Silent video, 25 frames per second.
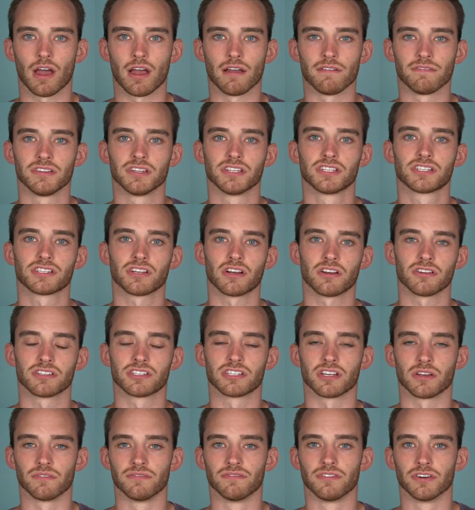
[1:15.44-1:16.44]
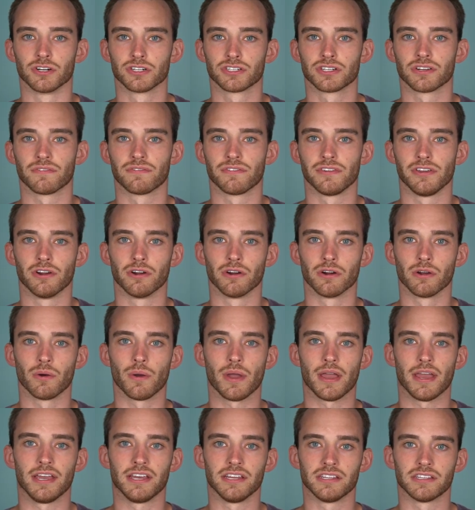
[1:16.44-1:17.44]
I've installed some version of
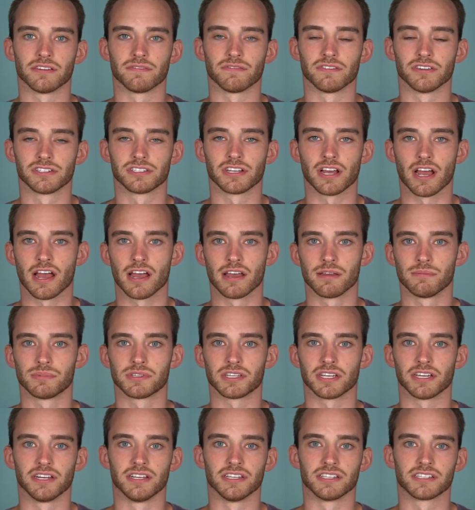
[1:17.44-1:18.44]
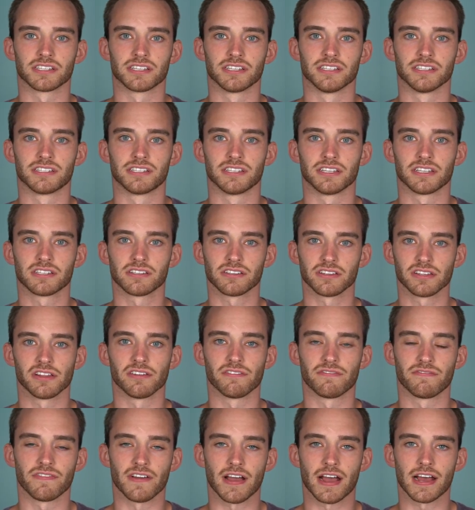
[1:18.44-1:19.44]
Eero eight different times and it's consistently the
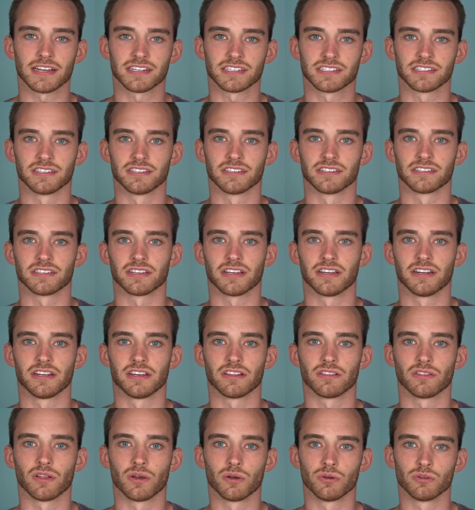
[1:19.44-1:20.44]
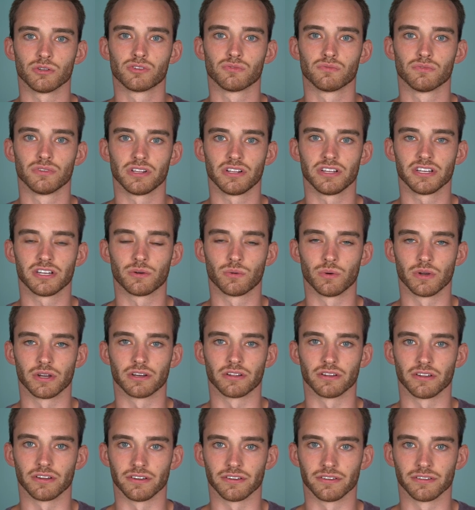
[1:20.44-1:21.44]
fastest and it loads really
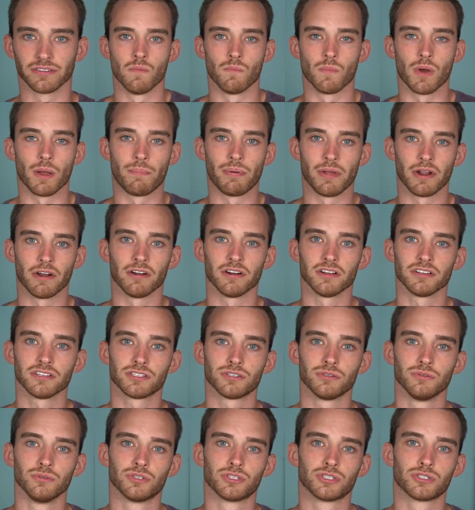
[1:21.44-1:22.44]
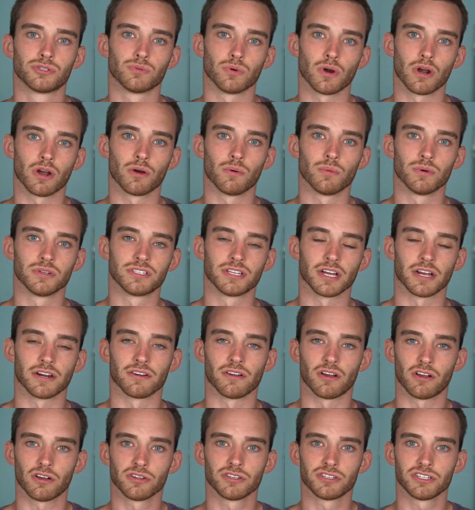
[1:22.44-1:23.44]
quickly. My parents who struggle with
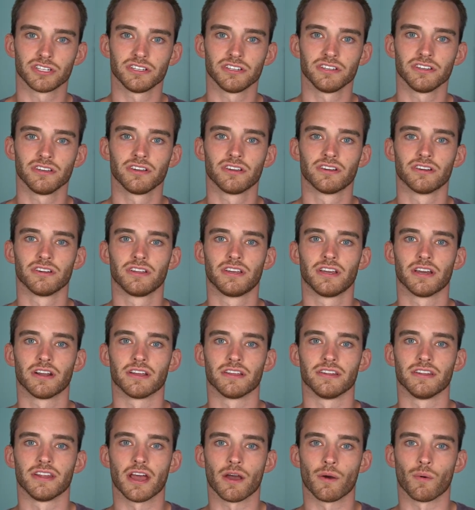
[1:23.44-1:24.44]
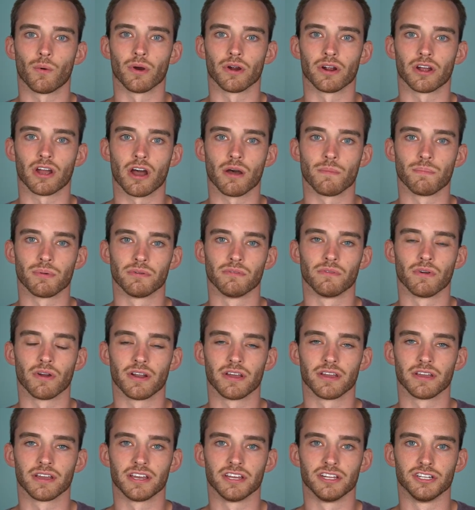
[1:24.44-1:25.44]
technology could get a network up and
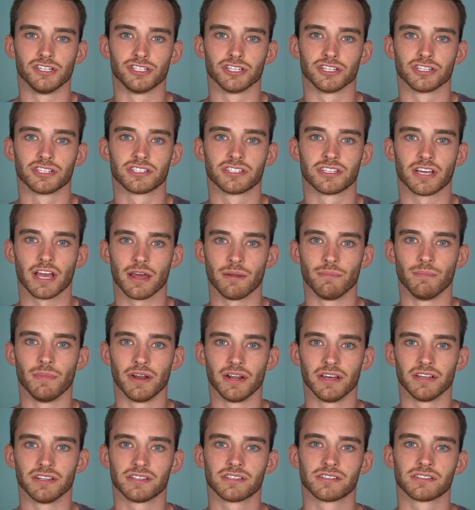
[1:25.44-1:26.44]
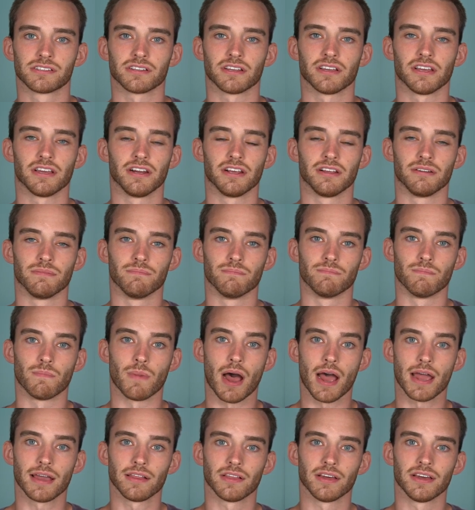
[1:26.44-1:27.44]
running in just 10 minutes and in
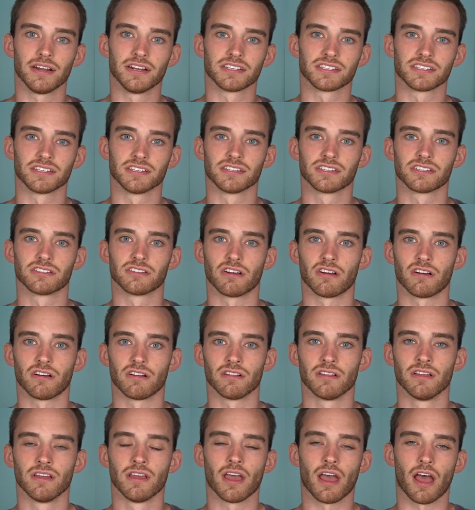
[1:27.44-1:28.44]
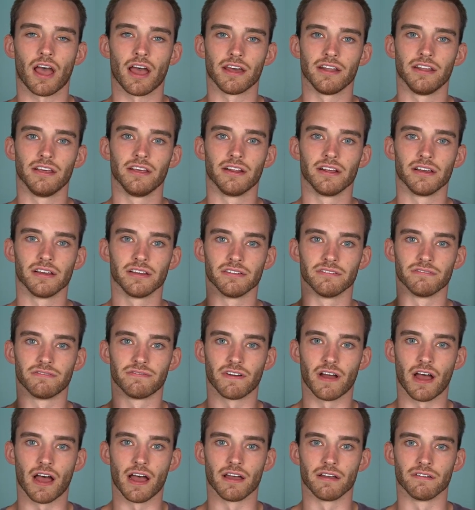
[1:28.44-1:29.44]
my latest install, I did it in
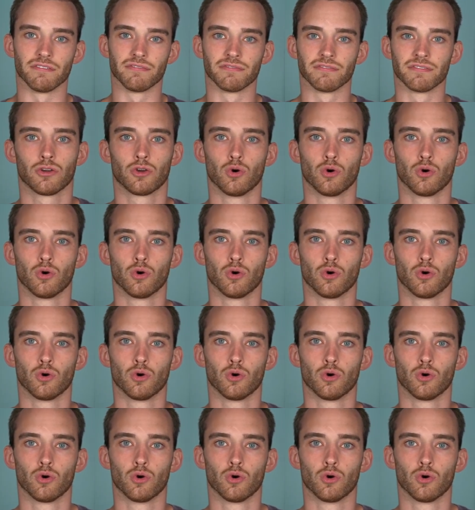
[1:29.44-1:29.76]
five.